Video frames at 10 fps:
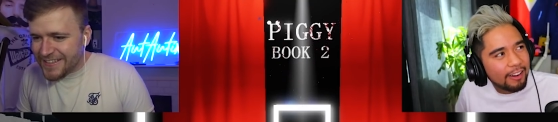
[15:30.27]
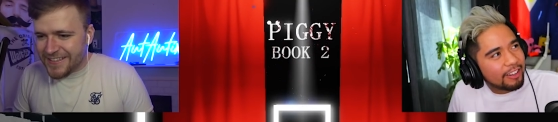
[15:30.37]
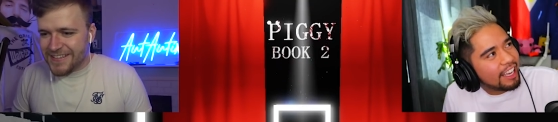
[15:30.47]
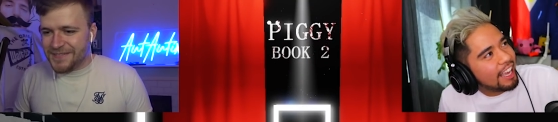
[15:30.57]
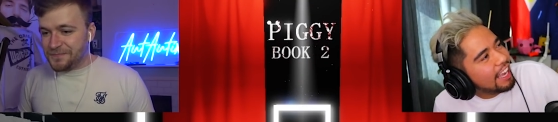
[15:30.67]

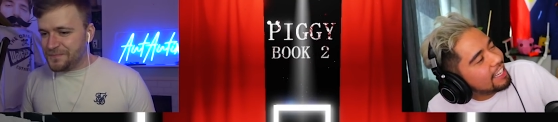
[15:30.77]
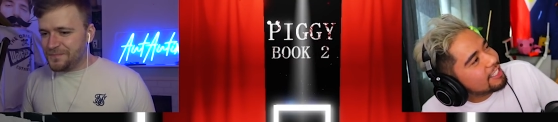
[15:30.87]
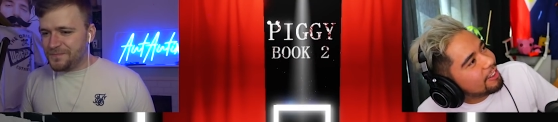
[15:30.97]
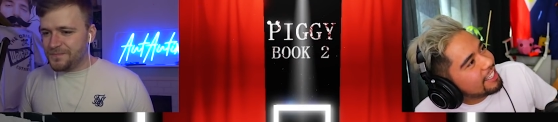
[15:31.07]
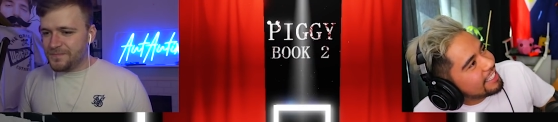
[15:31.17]
Speaker 1: Okay, so
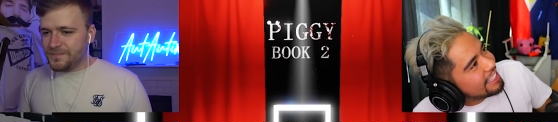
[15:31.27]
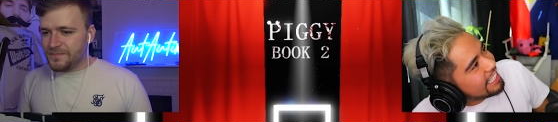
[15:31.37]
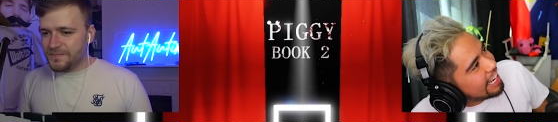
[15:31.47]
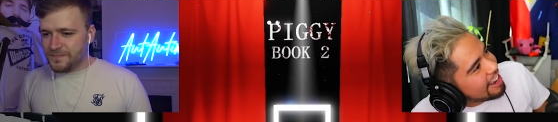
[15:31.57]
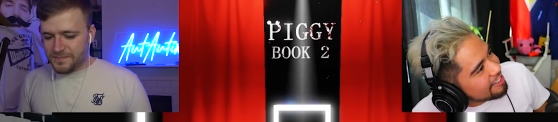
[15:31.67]
this is a
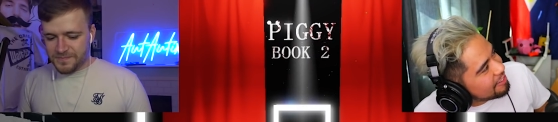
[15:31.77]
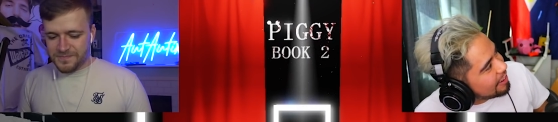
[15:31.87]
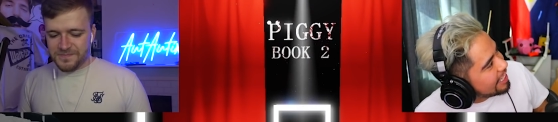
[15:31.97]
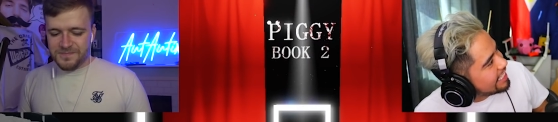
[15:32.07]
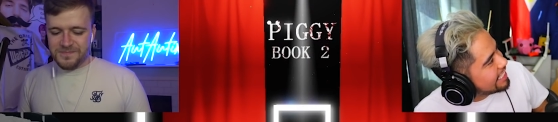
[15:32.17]
young
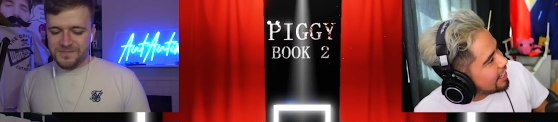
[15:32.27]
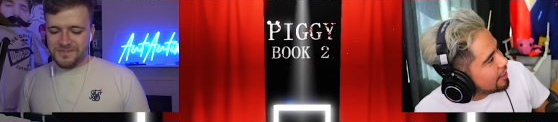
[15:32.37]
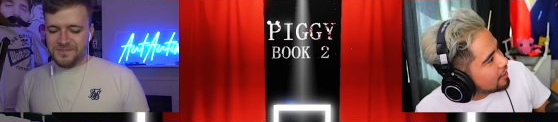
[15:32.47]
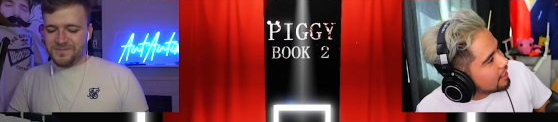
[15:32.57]
voice, so